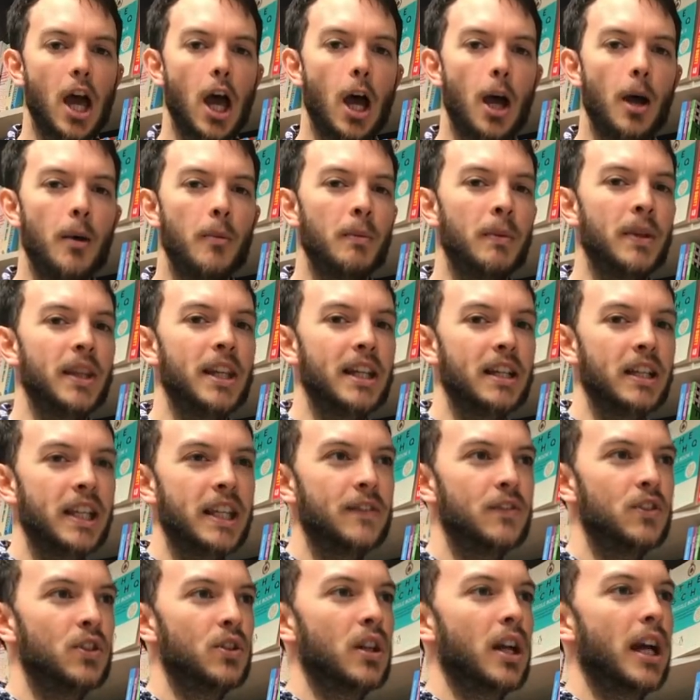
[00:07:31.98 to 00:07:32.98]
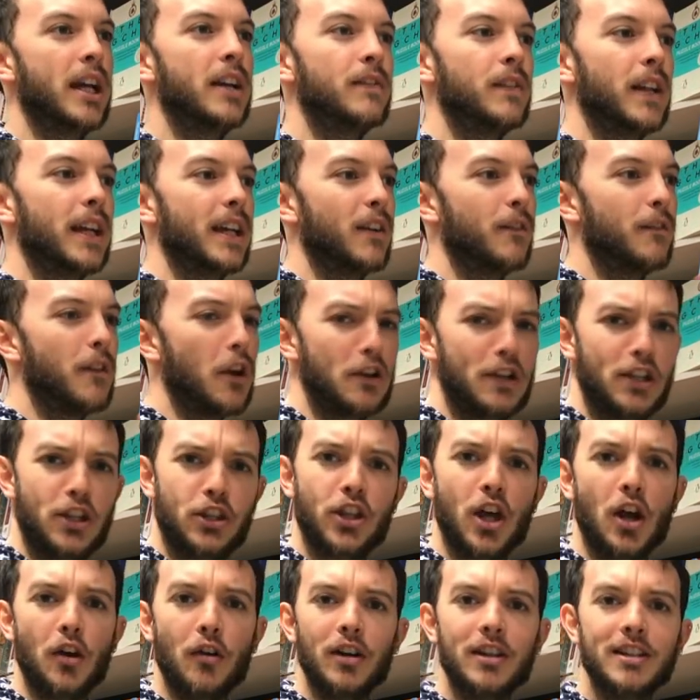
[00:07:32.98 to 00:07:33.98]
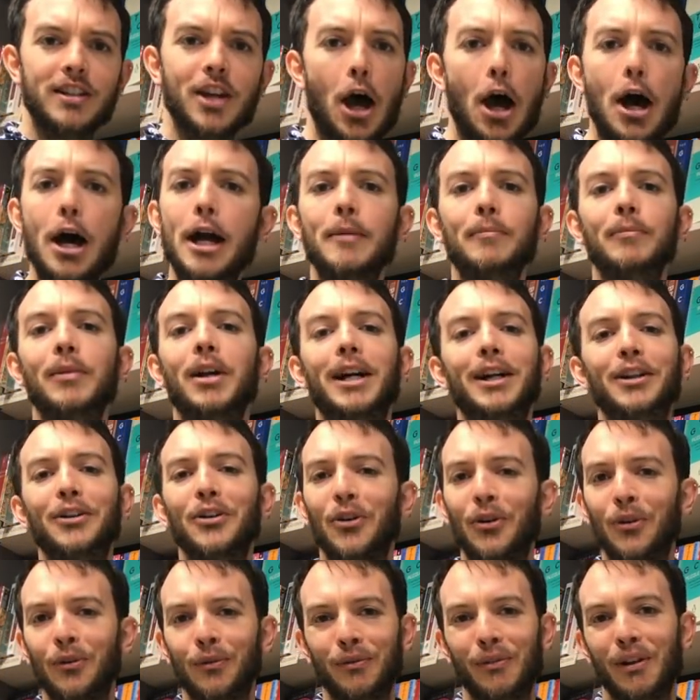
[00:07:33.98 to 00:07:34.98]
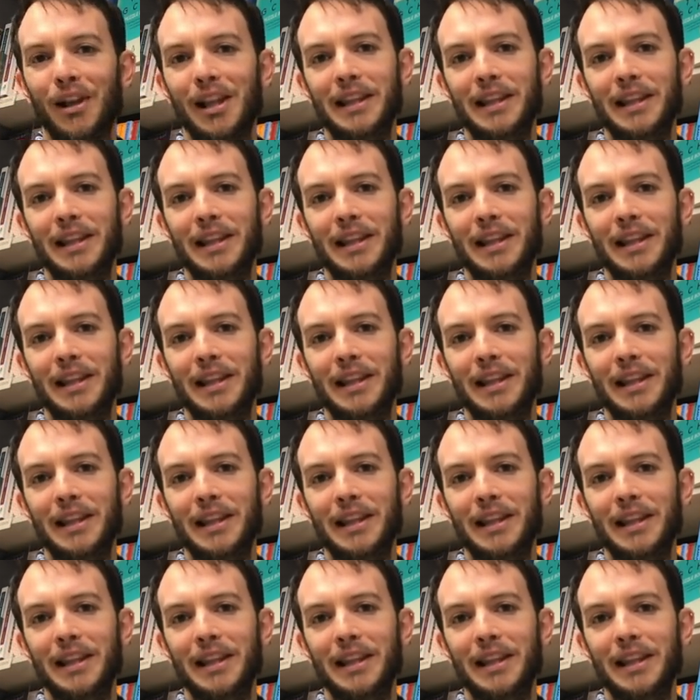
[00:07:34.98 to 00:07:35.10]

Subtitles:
that it gives you kind of like a very thorough timeline of